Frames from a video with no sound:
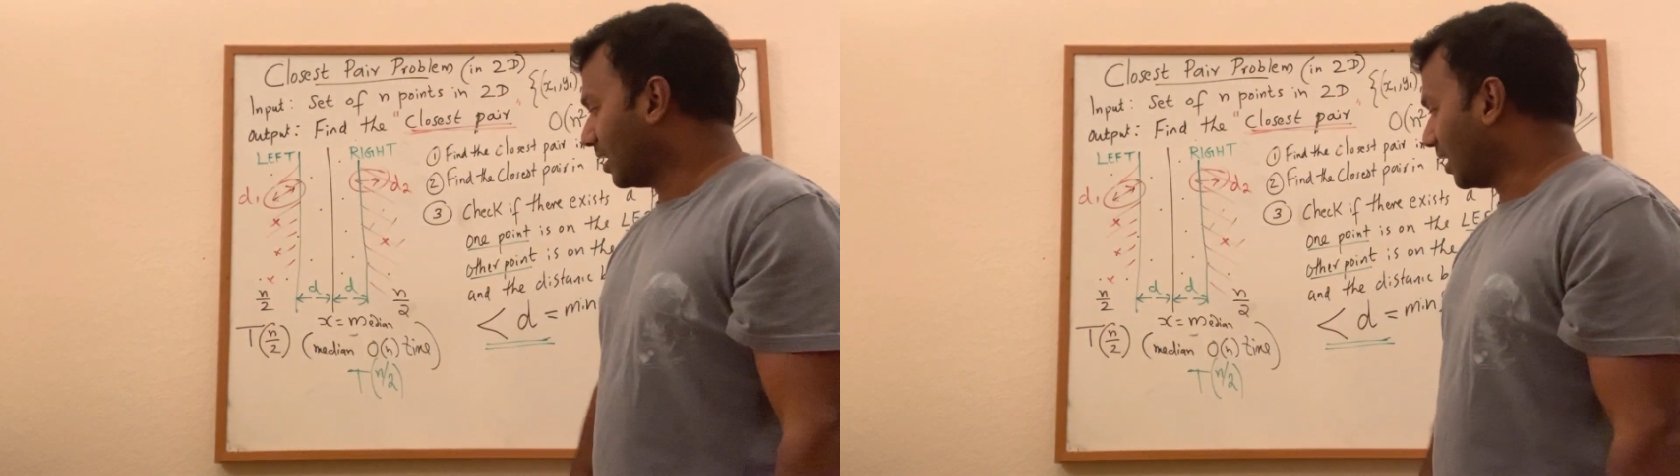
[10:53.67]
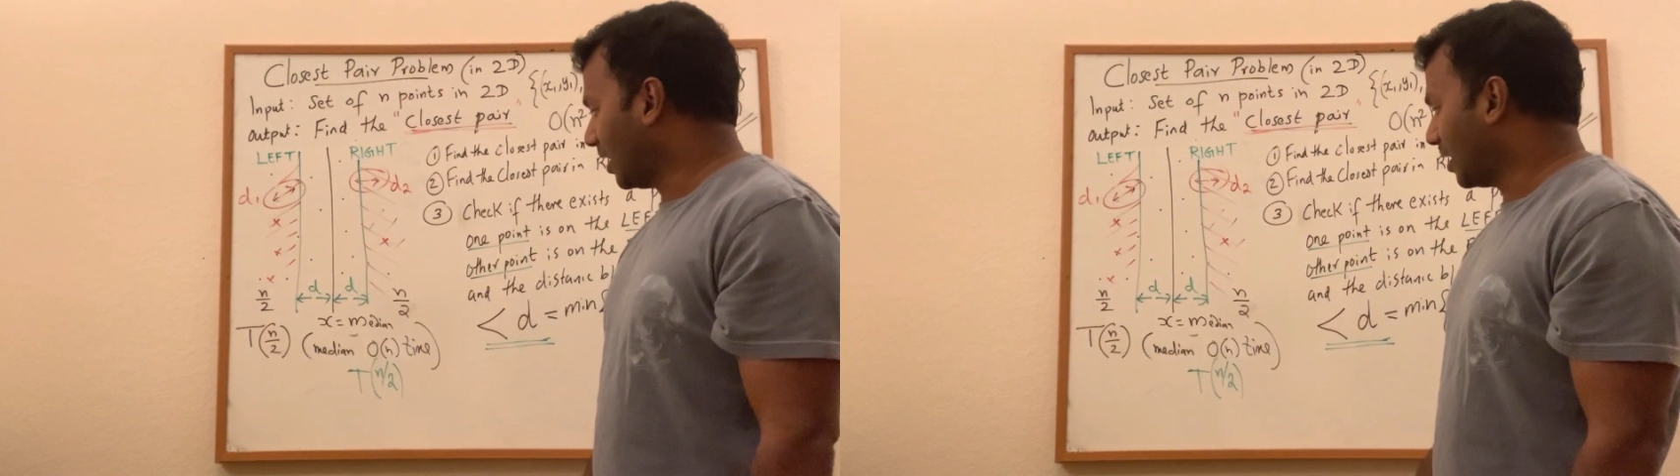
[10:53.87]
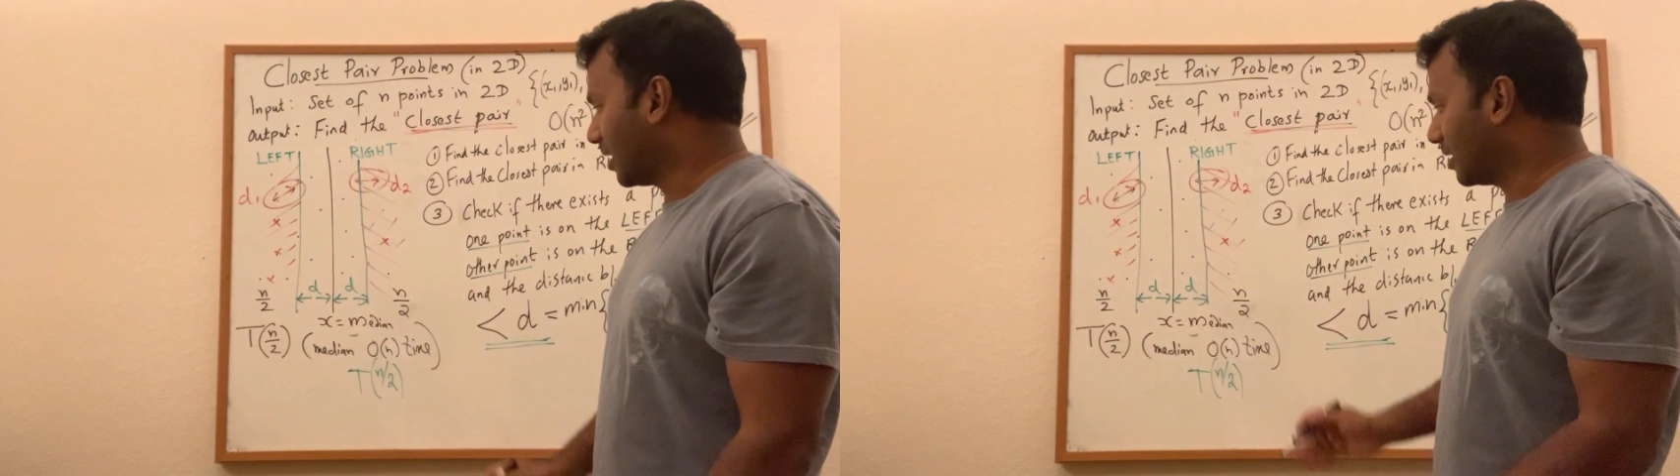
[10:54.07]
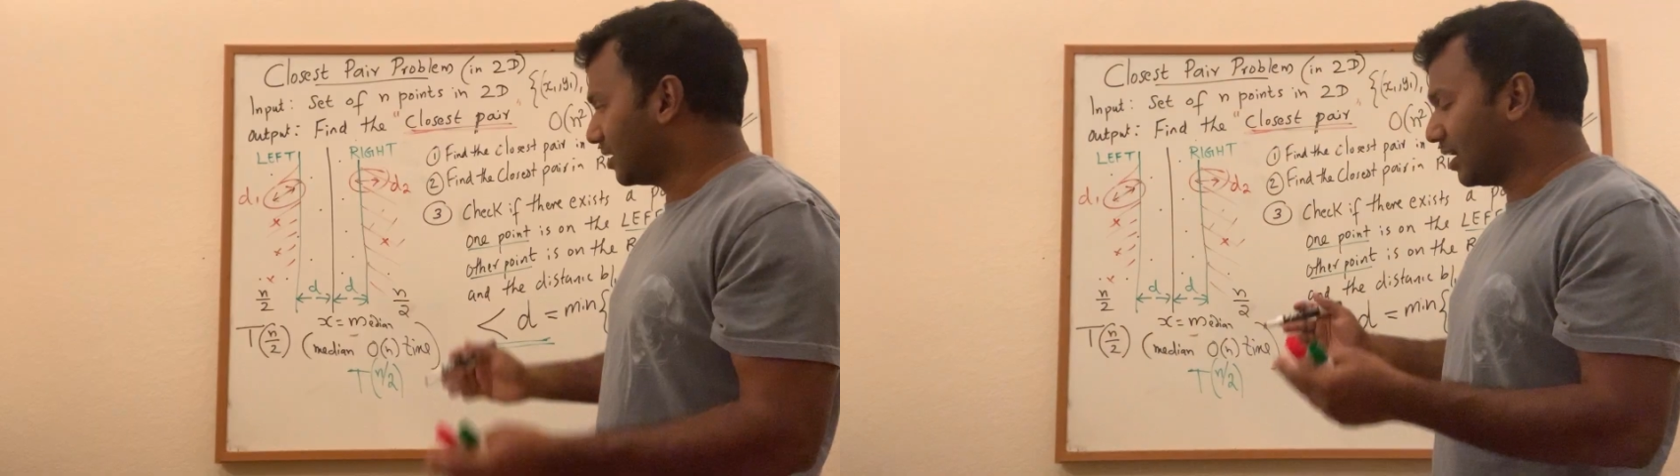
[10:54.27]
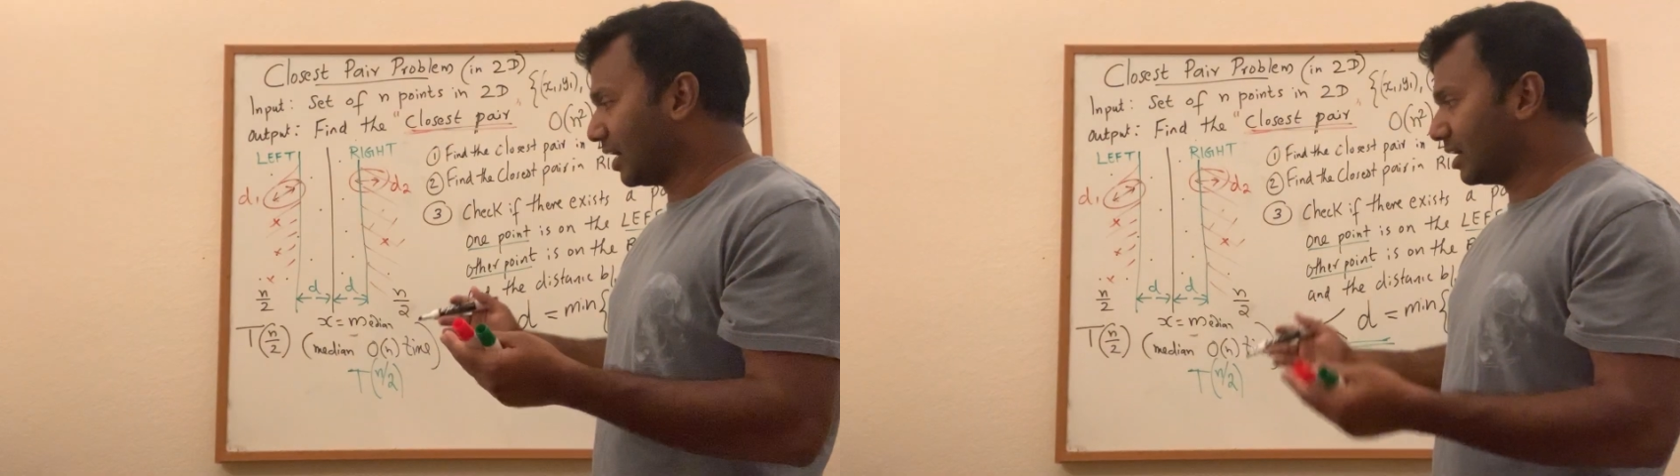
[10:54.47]

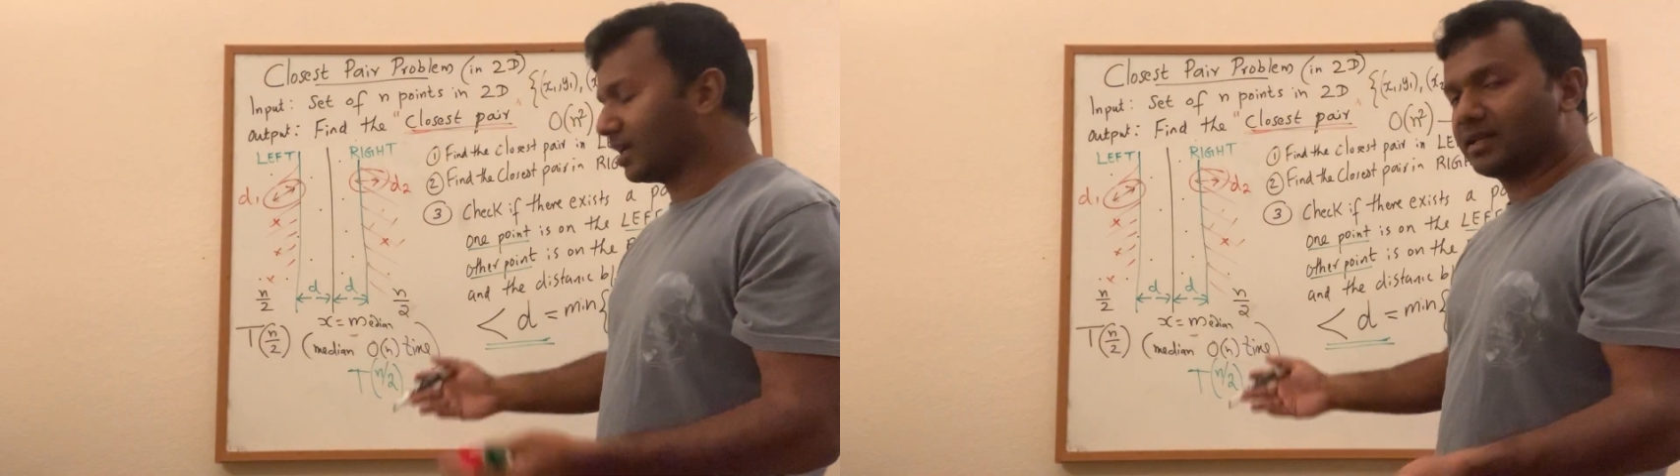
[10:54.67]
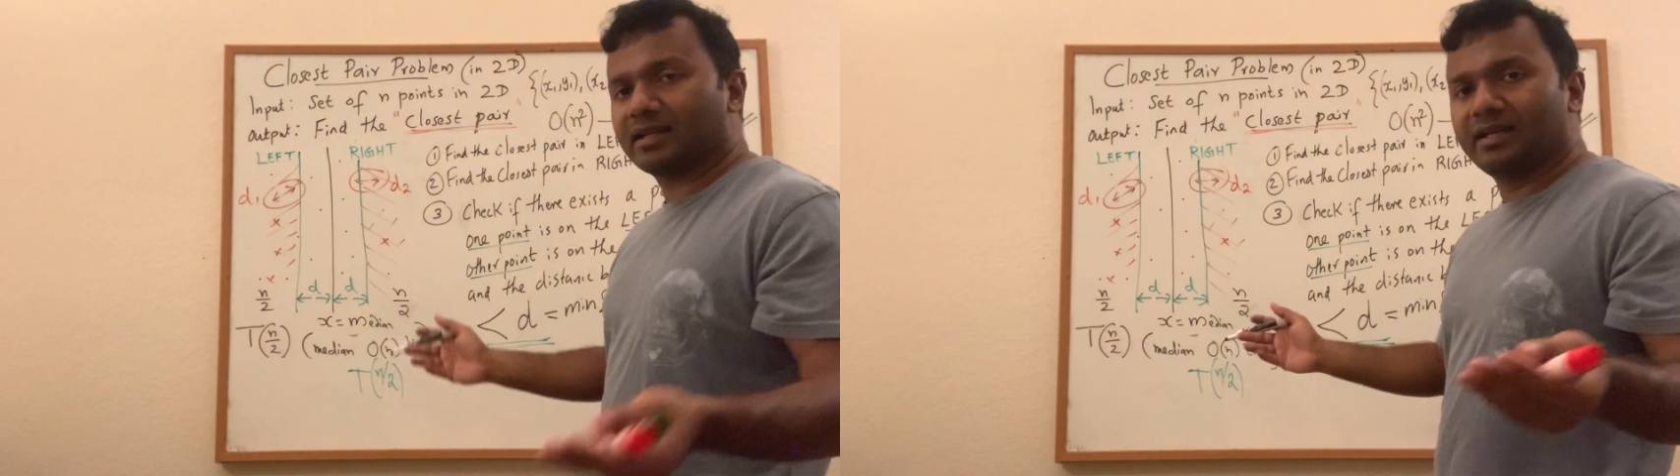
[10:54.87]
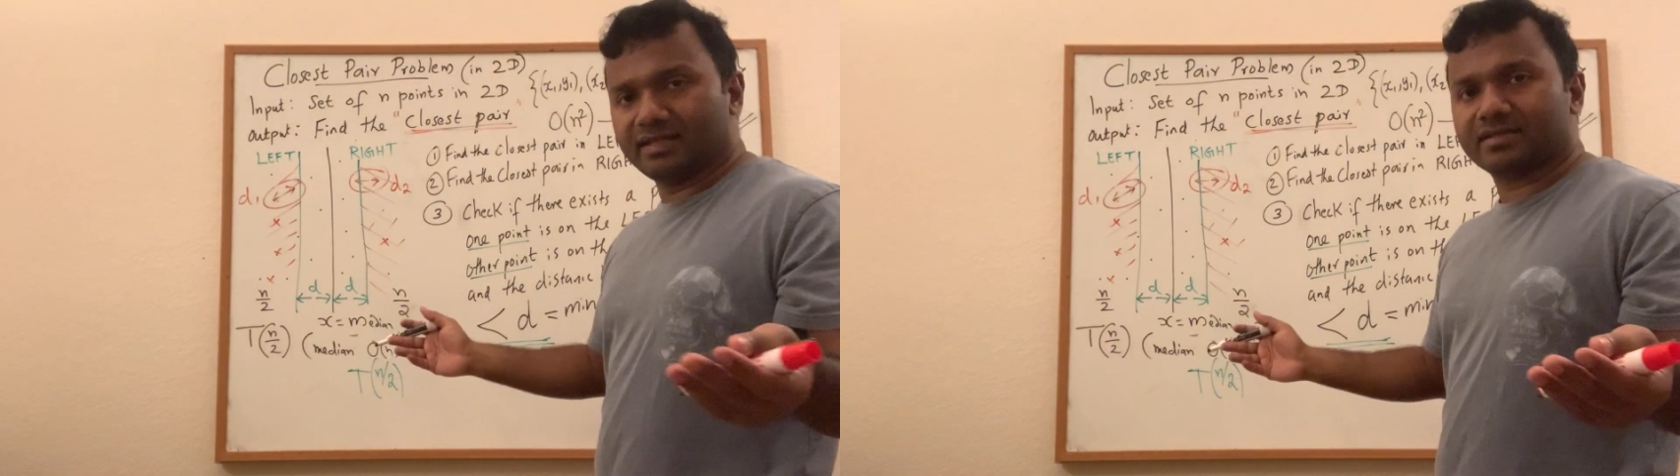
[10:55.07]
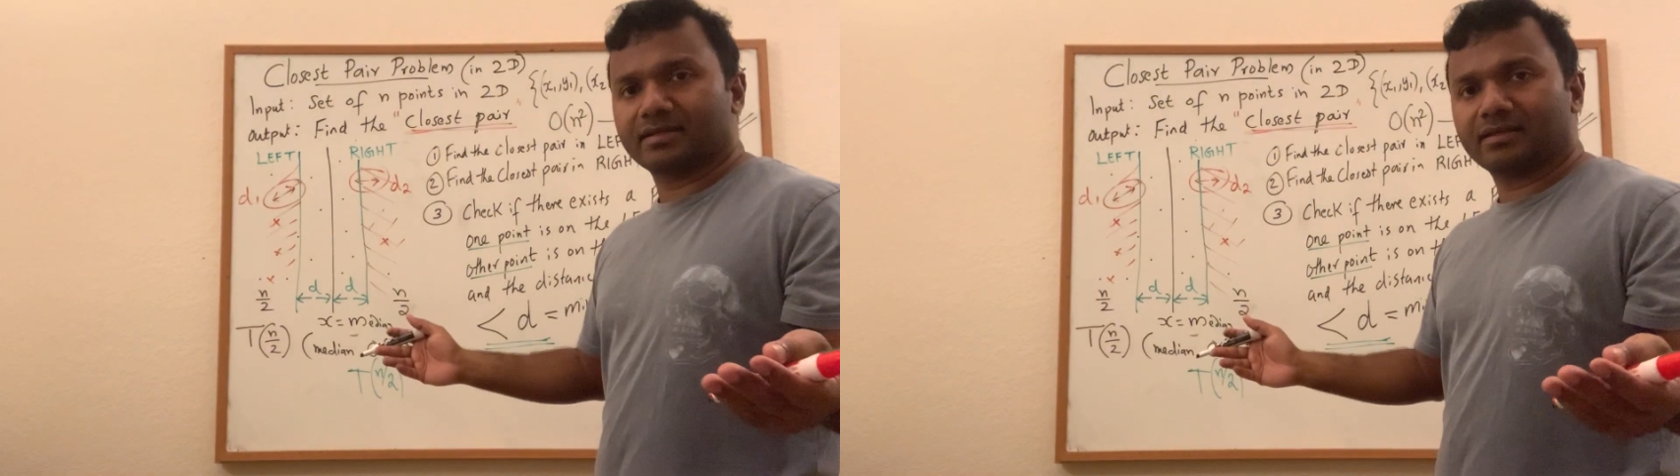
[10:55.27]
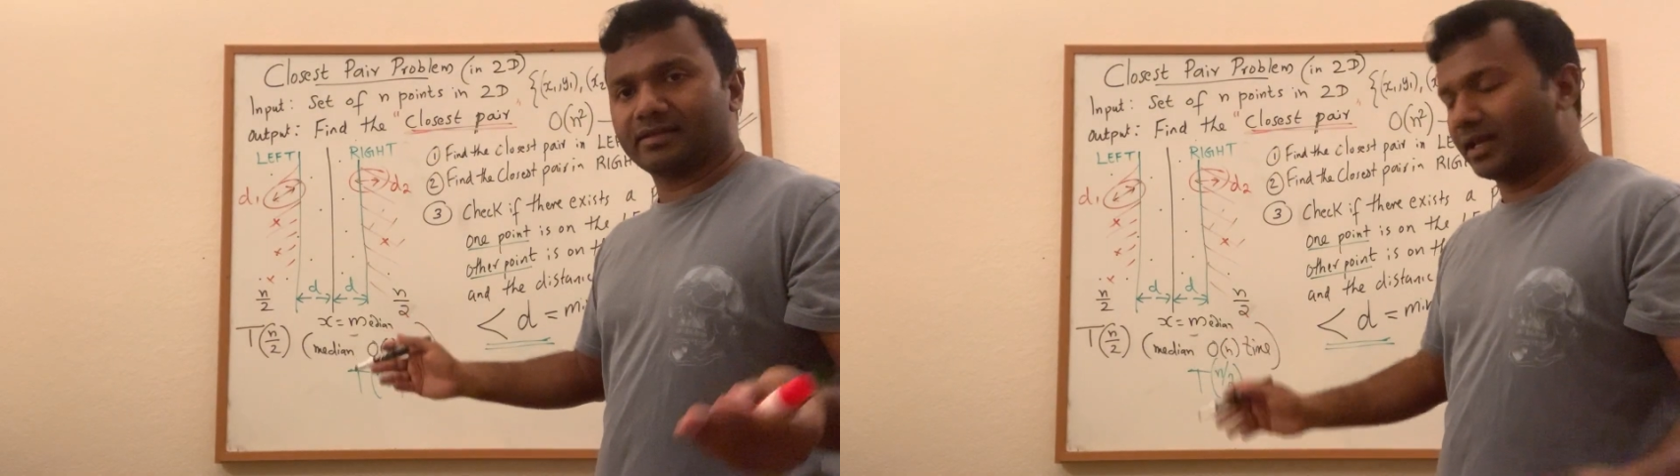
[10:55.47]
and I get a
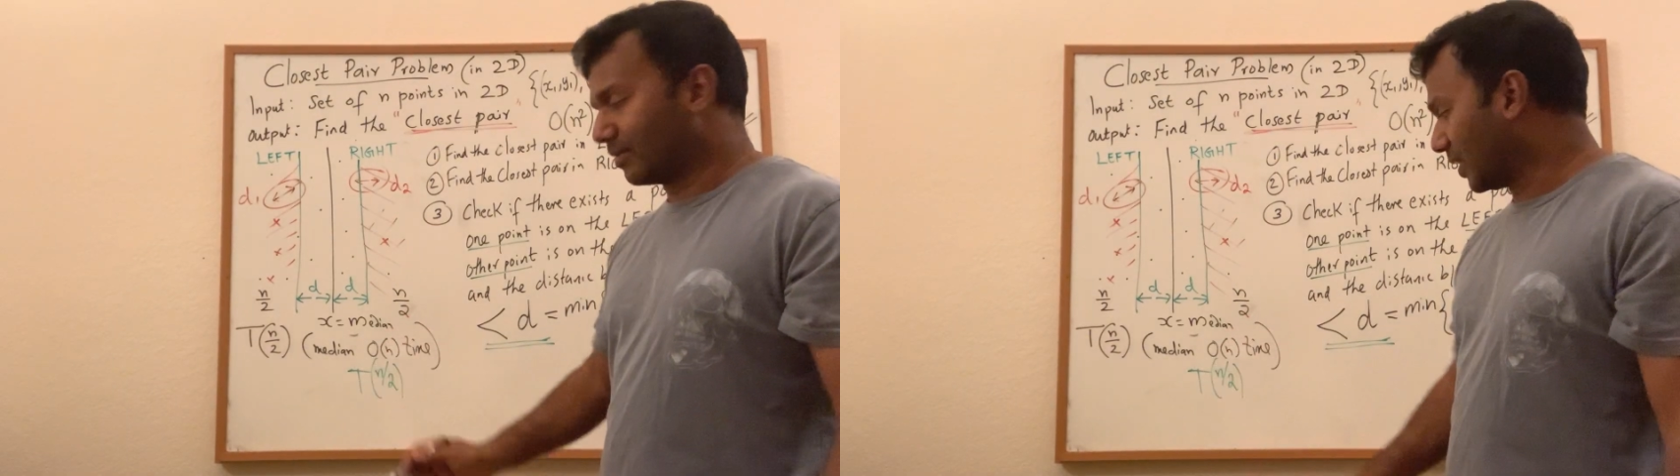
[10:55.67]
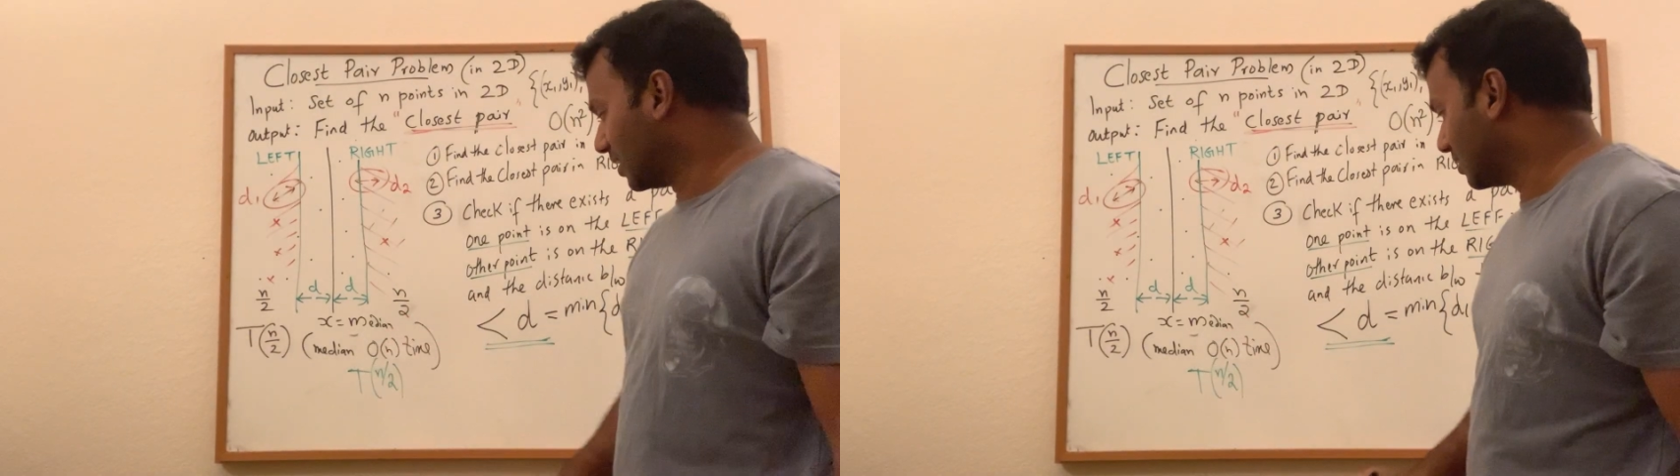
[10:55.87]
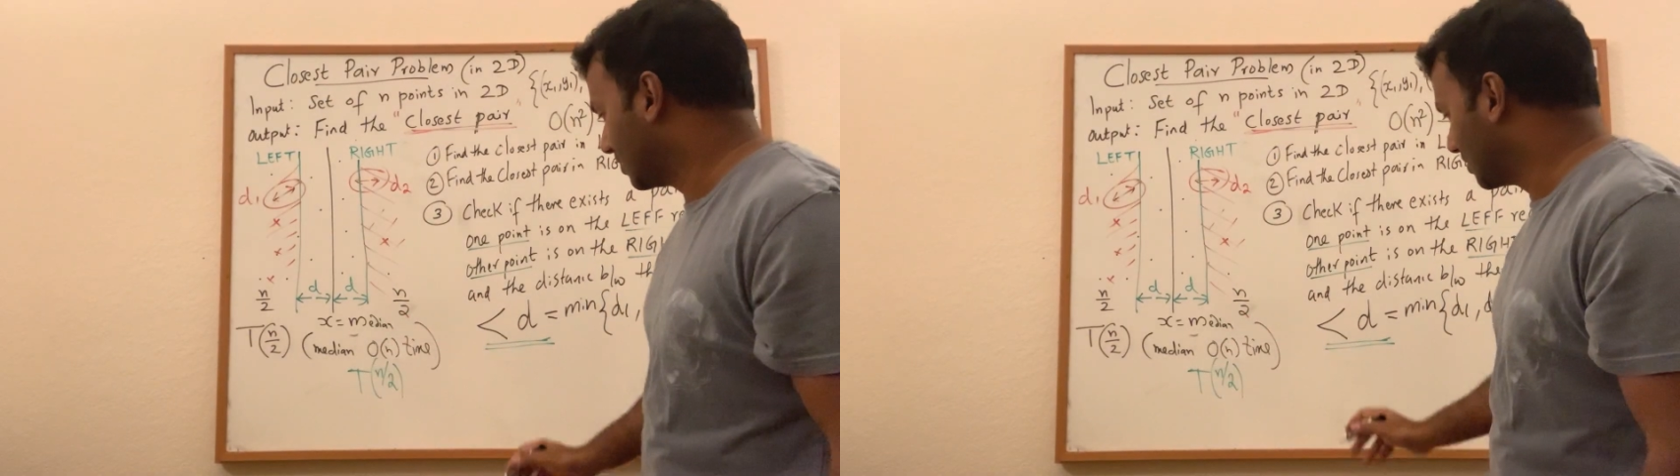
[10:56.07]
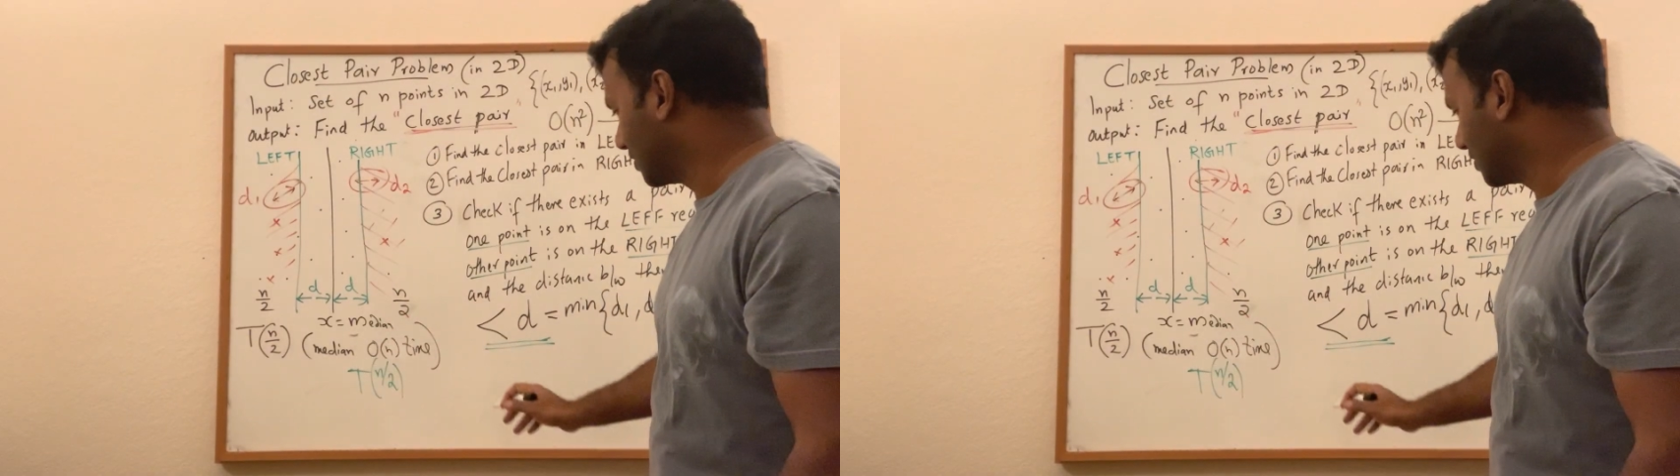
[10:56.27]
list then, right?